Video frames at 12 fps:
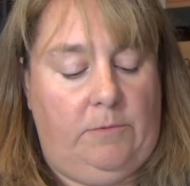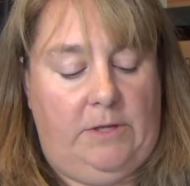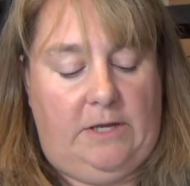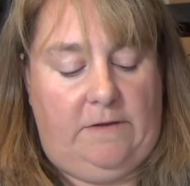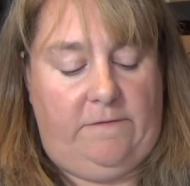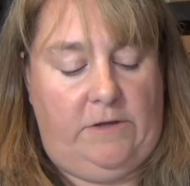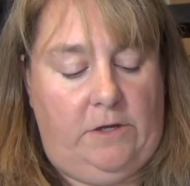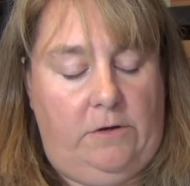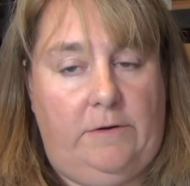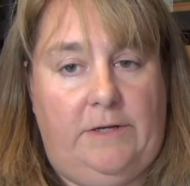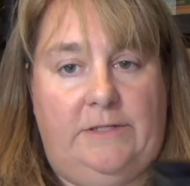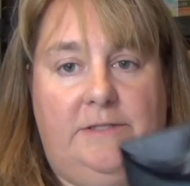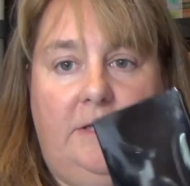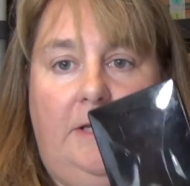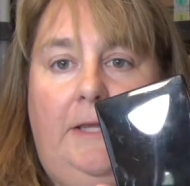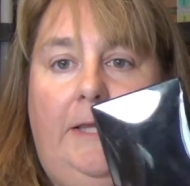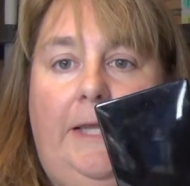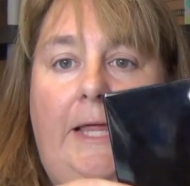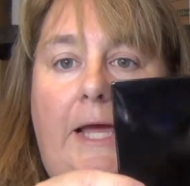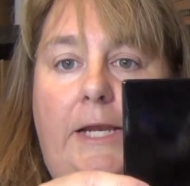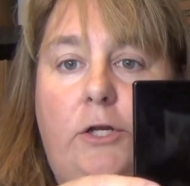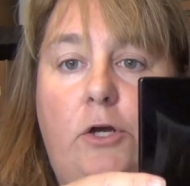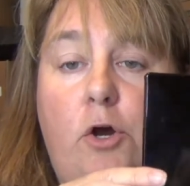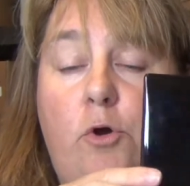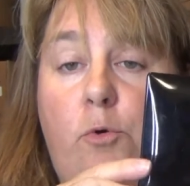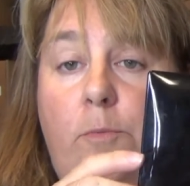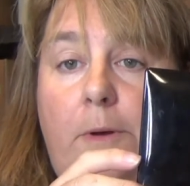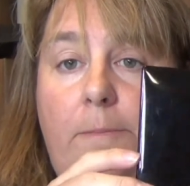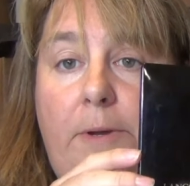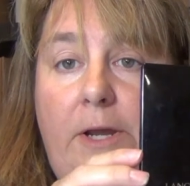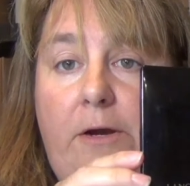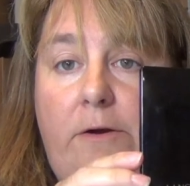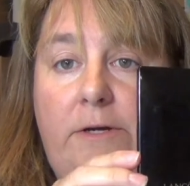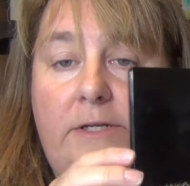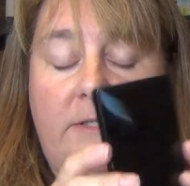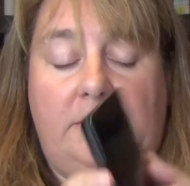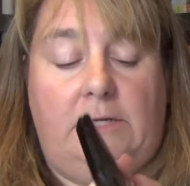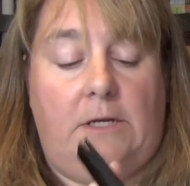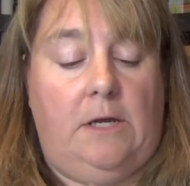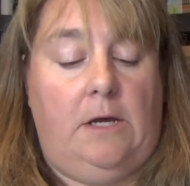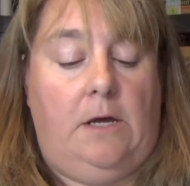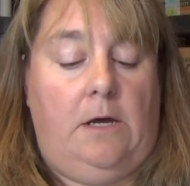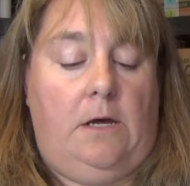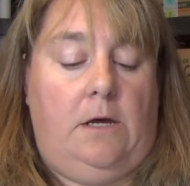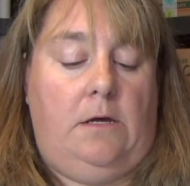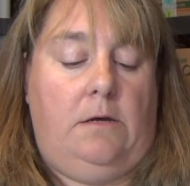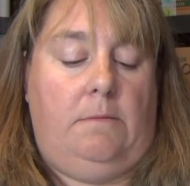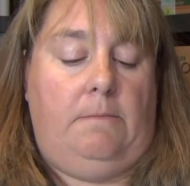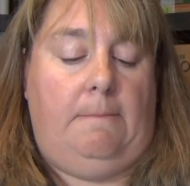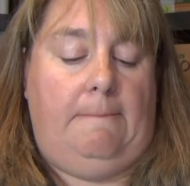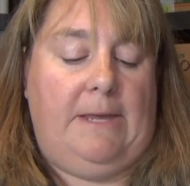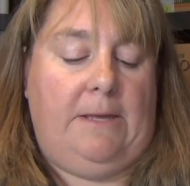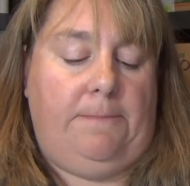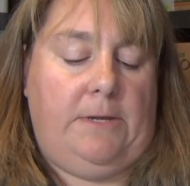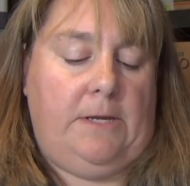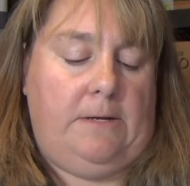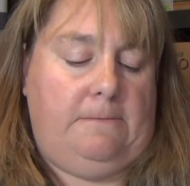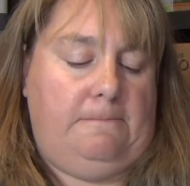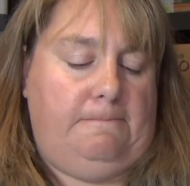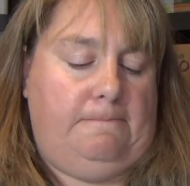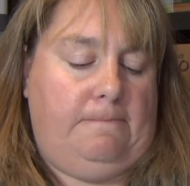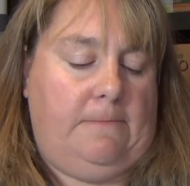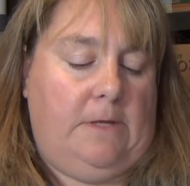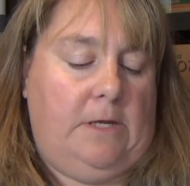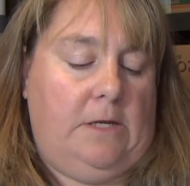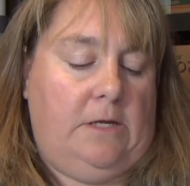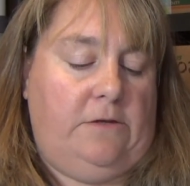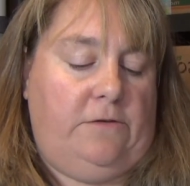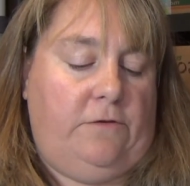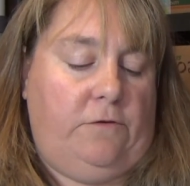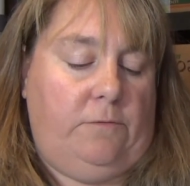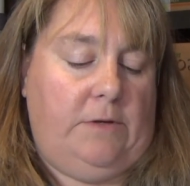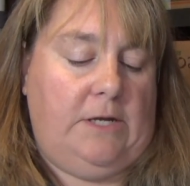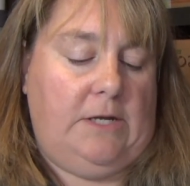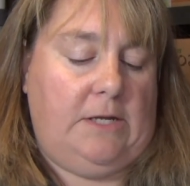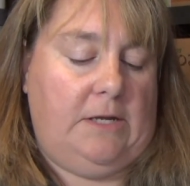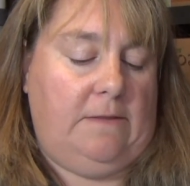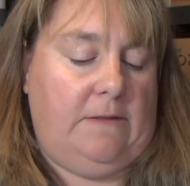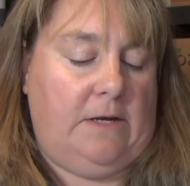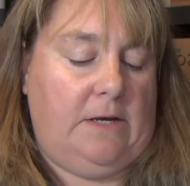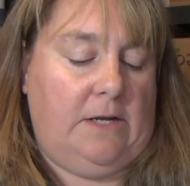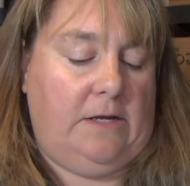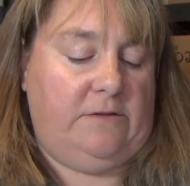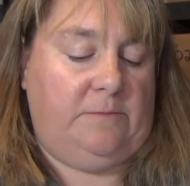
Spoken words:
we have here is the Lancome Paris makeup kit. It is unique in that it has